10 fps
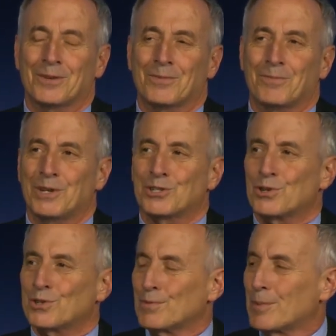
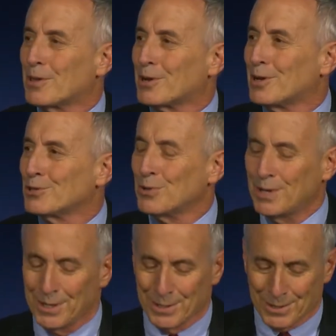ministers from other
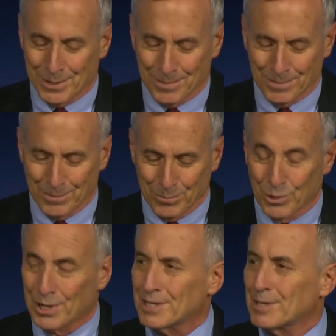countries,
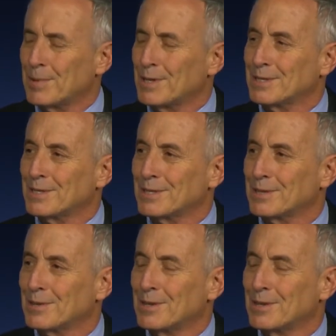participants